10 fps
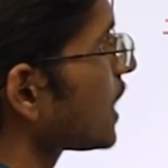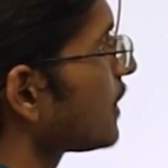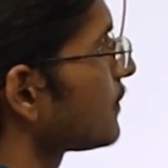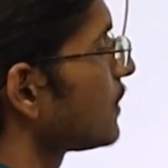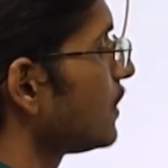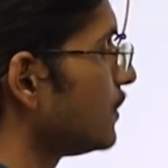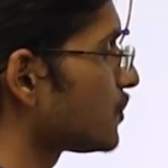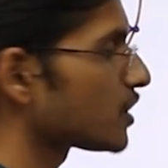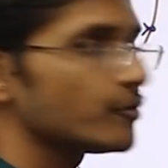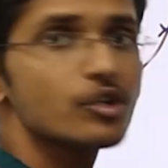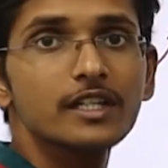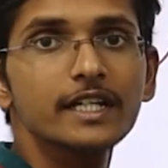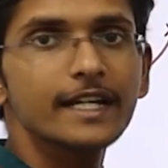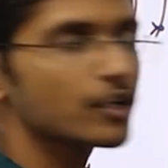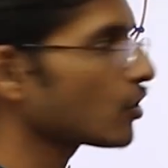I have distributed the
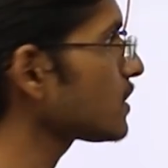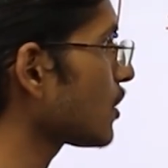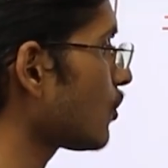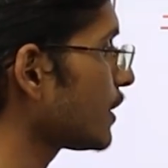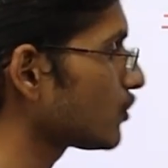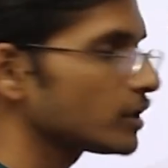electrons according